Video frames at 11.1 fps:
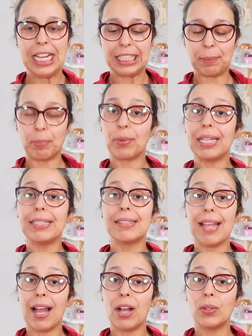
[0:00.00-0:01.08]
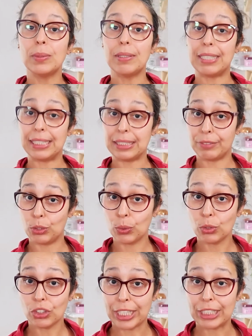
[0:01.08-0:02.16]
It breaks down the
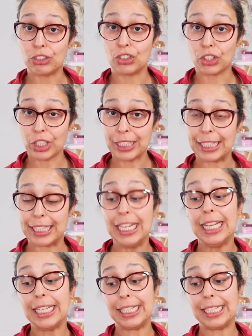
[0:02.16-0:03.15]
individual change journey